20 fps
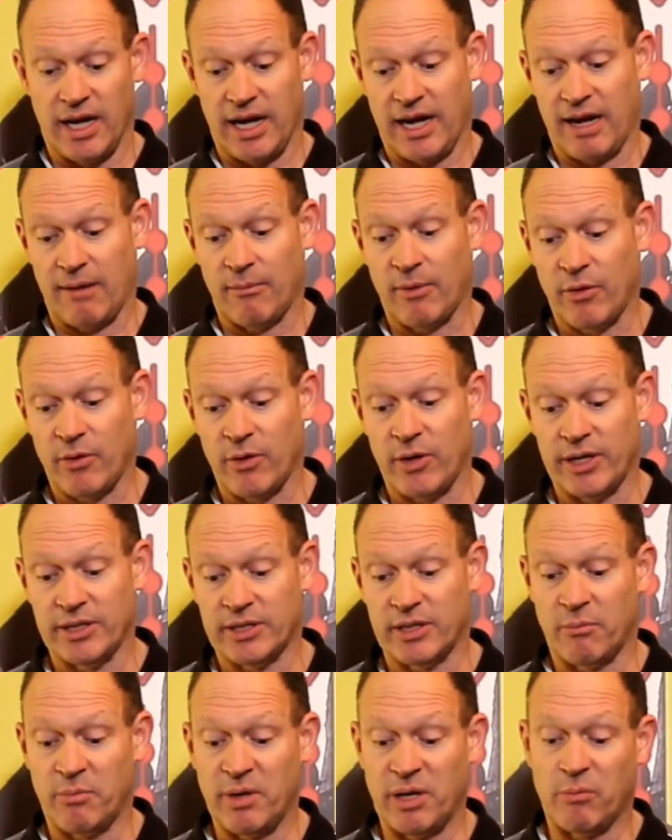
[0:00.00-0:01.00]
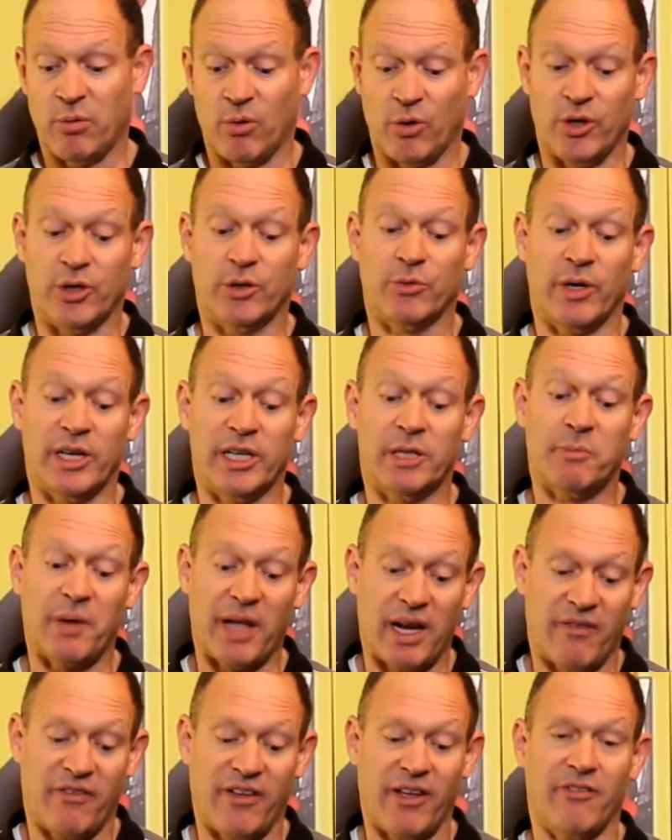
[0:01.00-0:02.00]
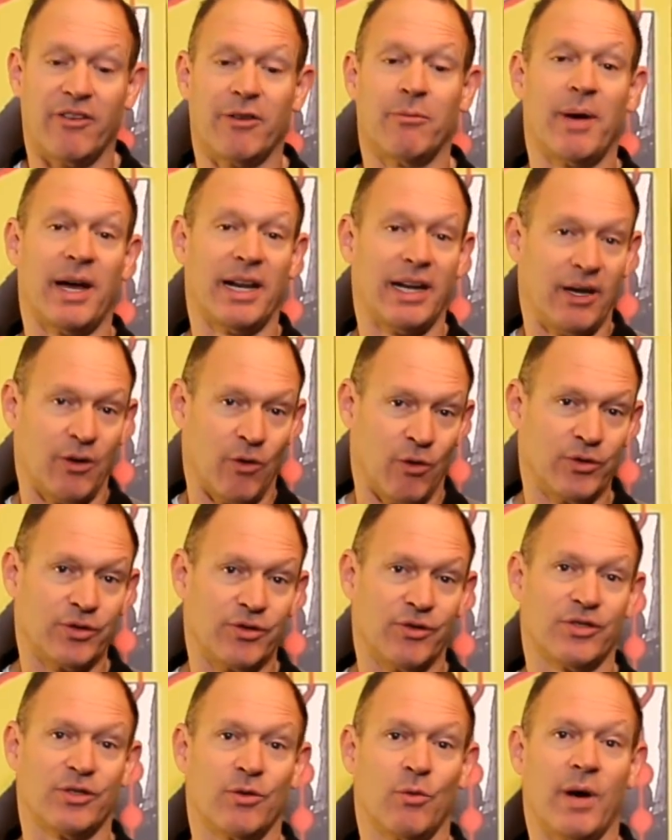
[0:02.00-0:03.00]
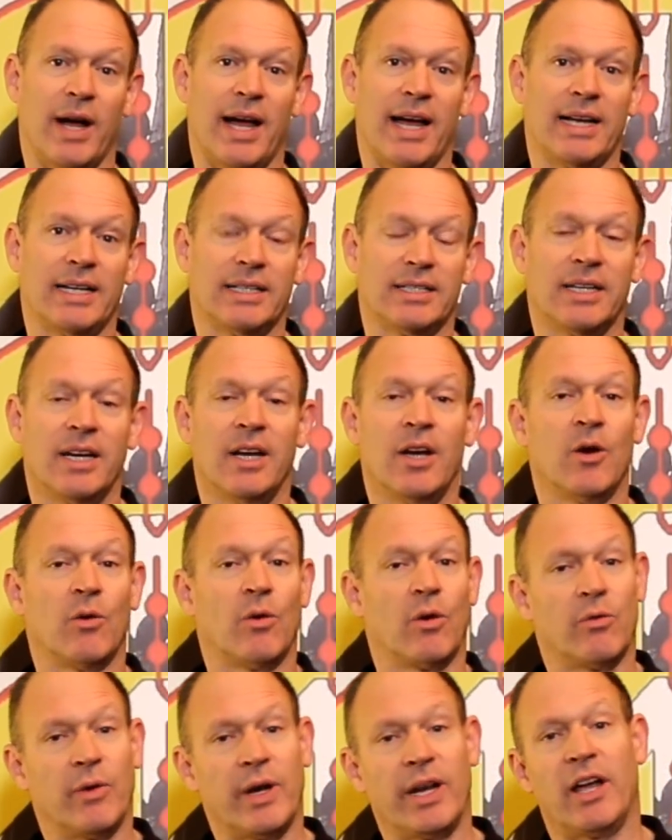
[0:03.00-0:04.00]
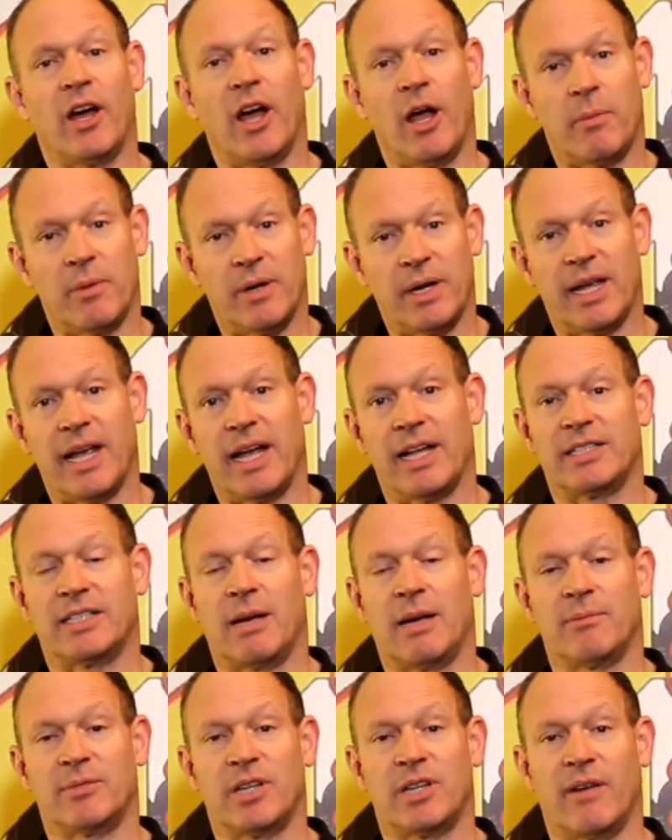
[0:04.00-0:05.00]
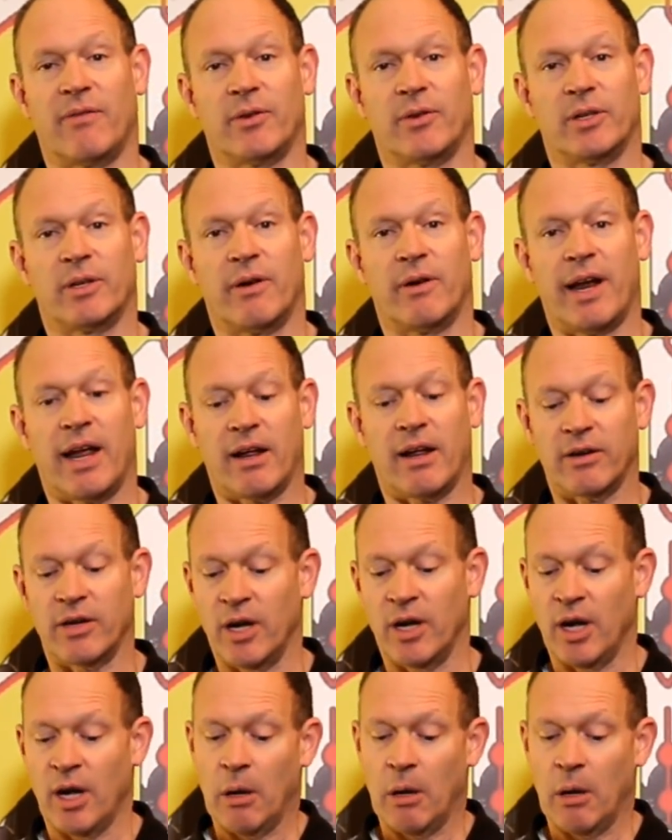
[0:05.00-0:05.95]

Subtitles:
It was a big push. We spent a fair bit of money in all sorts of ways. We're really hoping to get some stuff on the ground.